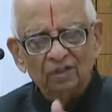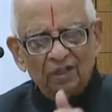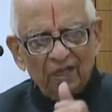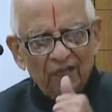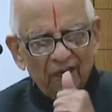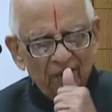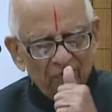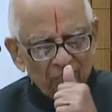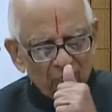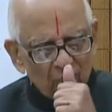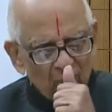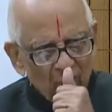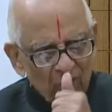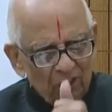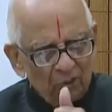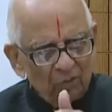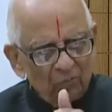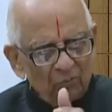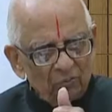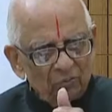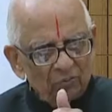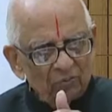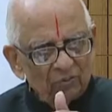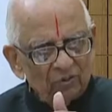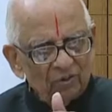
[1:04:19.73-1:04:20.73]
They have to
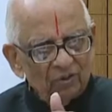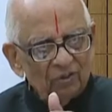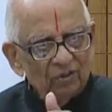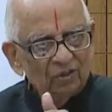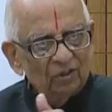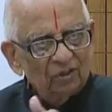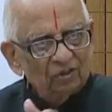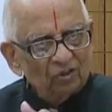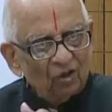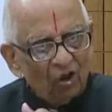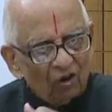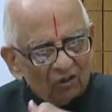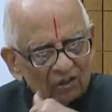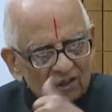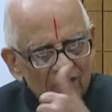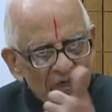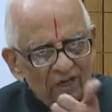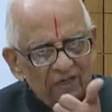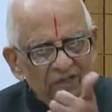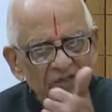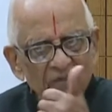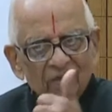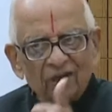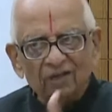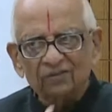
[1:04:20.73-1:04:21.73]
live
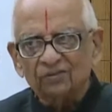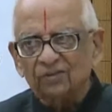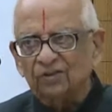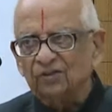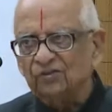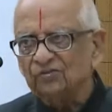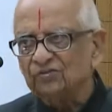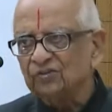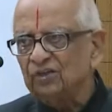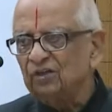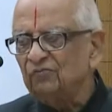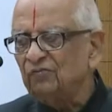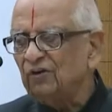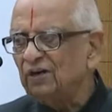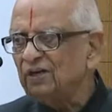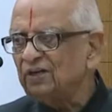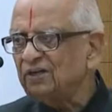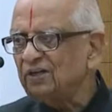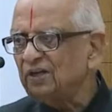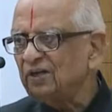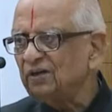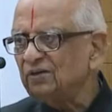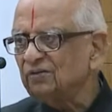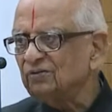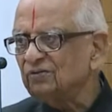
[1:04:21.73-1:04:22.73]
tolerating others, give
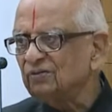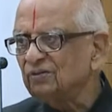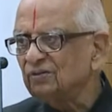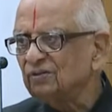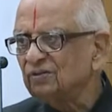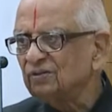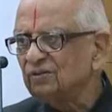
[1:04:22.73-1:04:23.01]
and take,